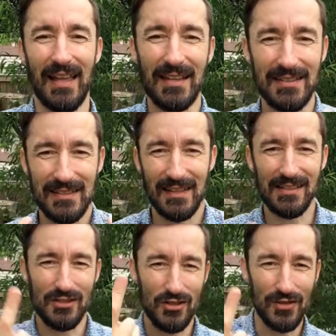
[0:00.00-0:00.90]

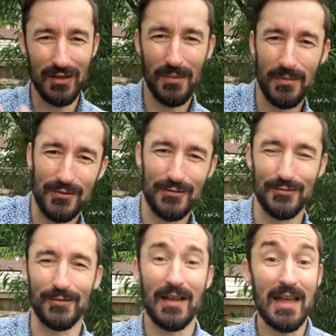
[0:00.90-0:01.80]
That's journey number
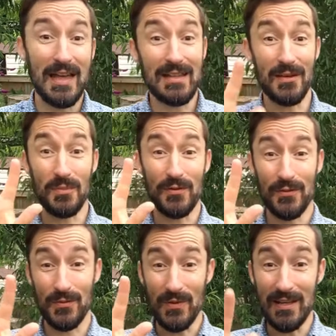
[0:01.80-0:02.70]
2. Number
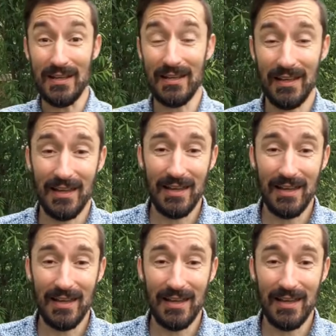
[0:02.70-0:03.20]
3,